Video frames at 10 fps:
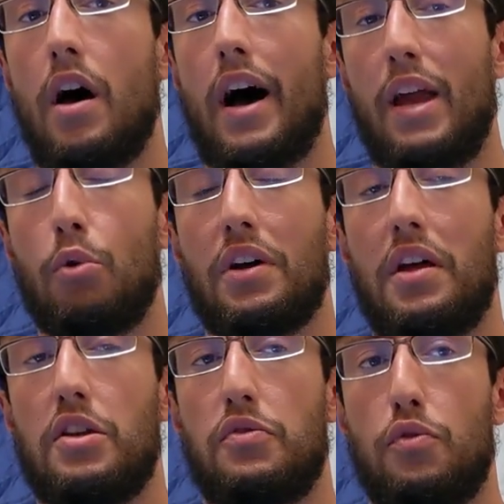I know that
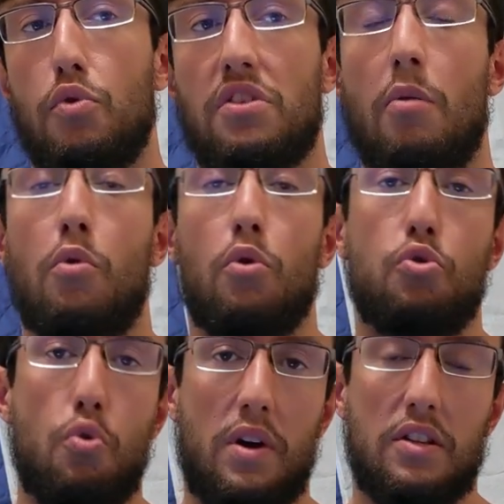his views are more
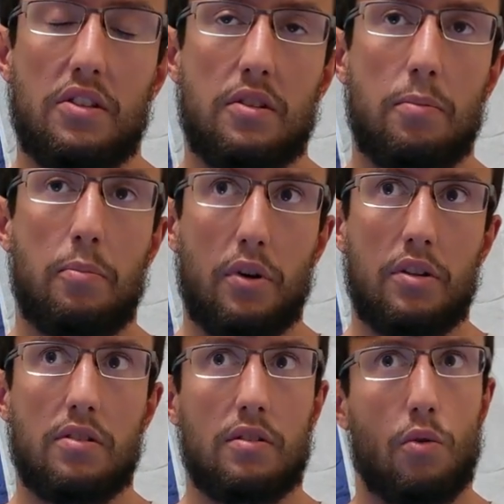nuanced,
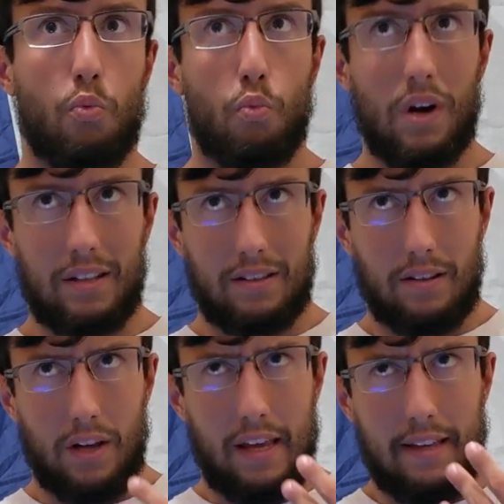but what
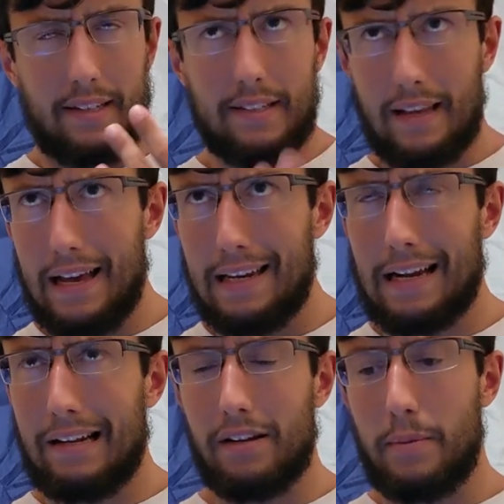he said
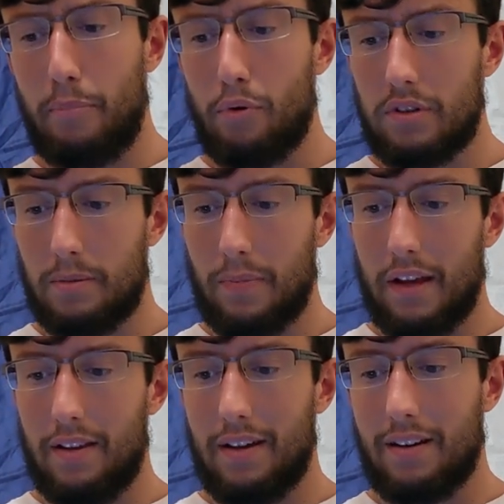clearly points
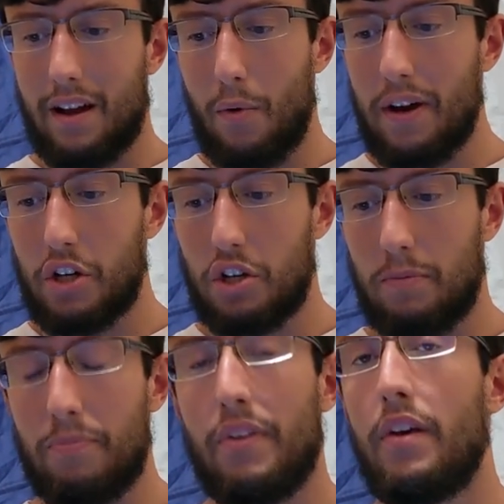in that
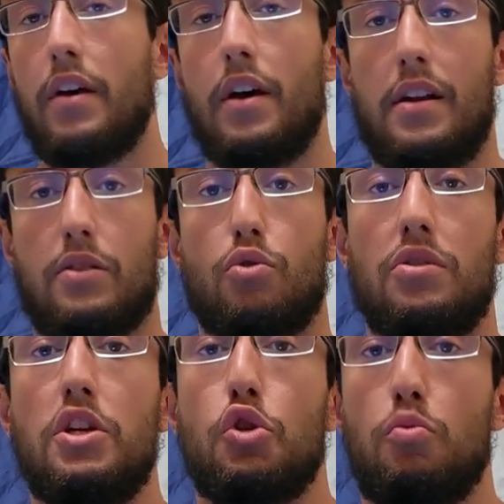direction. And it's an
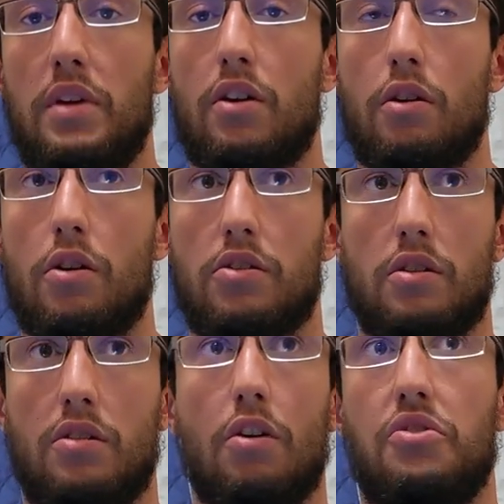issue because
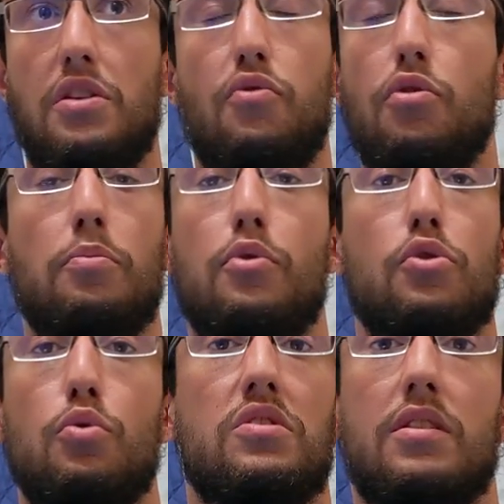there are different
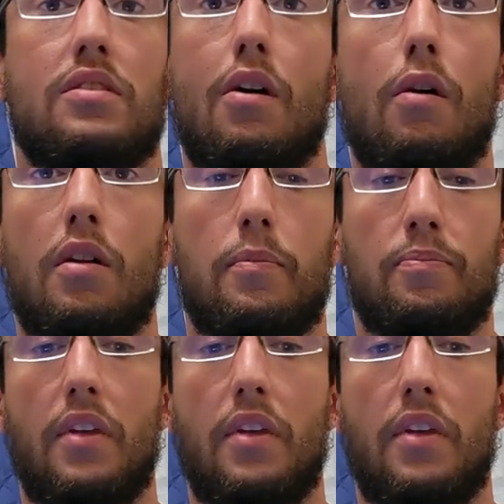pursuits entirely.